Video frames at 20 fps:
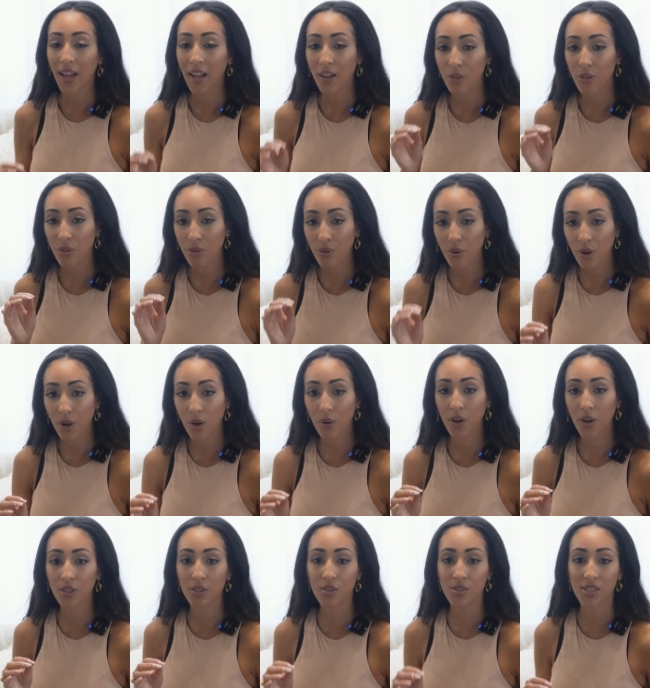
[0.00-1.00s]
a thorough
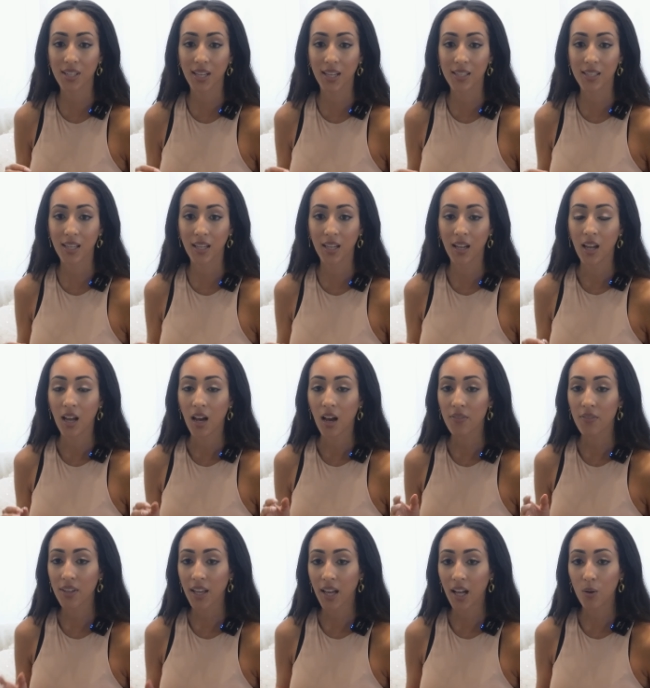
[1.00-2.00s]
understanding
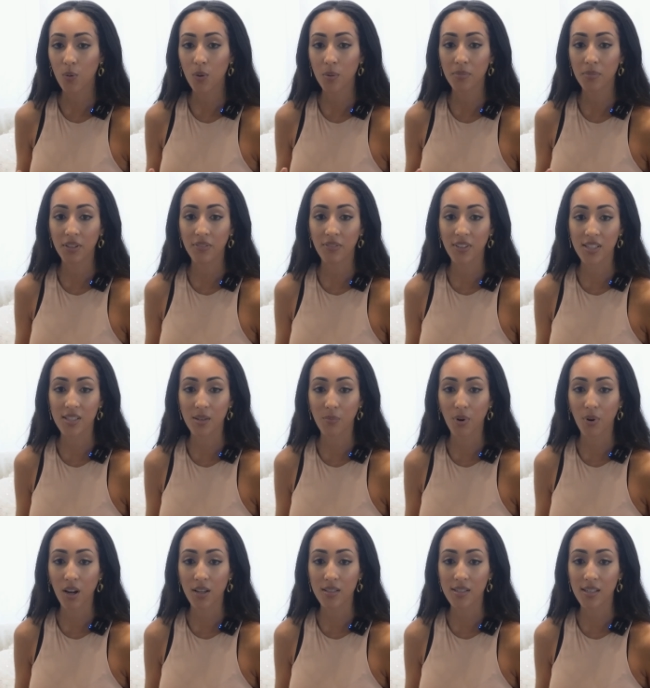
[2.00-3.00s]
of the L-1B visa
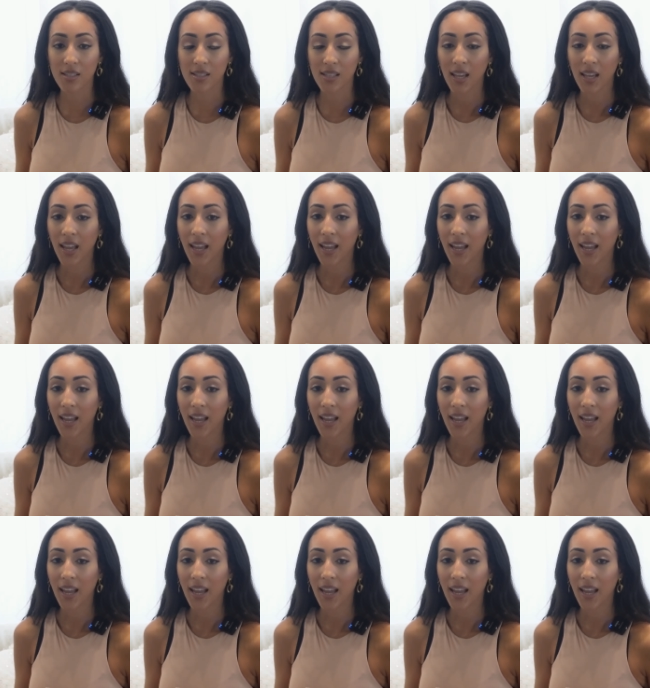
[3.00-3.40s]
process